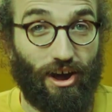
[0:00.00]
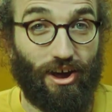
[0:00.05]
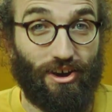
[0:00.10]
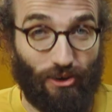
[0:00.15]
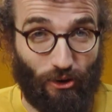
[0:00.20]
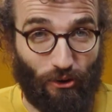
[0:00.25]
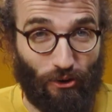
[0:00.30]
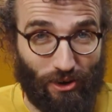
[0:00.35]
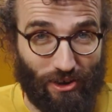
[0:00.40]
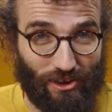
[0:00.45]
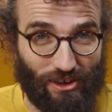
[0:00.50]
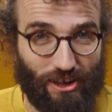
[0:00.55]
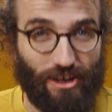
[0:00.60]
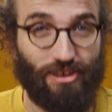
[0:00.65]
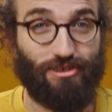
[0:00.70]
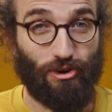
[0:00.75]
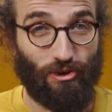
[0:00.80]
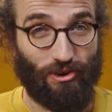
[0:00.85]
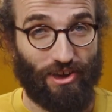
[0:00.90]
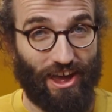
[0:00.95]
No,
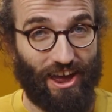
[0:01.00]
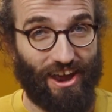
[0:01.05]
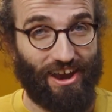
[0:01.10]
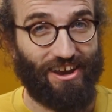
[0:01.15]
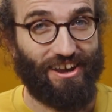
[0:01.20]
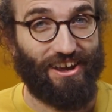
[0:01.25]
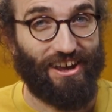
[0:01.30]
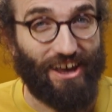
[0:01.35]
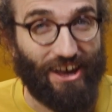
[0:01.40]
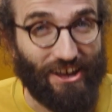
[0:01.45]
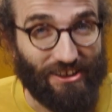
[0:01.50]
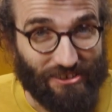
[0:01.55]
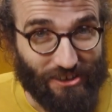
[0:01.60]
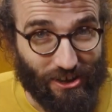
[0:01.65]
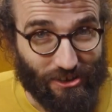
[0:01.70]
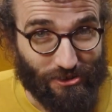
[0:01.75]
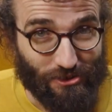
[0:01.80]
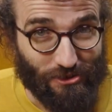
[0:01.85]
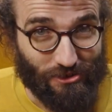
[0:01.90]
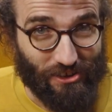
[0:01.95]
it's okay. It's
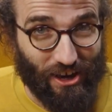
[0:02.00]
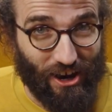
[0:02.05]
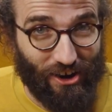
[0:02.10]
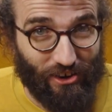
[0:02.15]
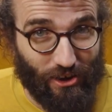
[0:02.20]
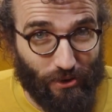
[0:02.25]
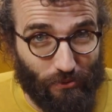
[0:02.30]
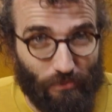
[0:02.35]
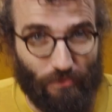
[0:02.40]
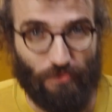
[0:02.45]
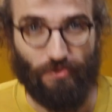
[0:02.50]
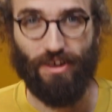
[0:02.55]
not so scary.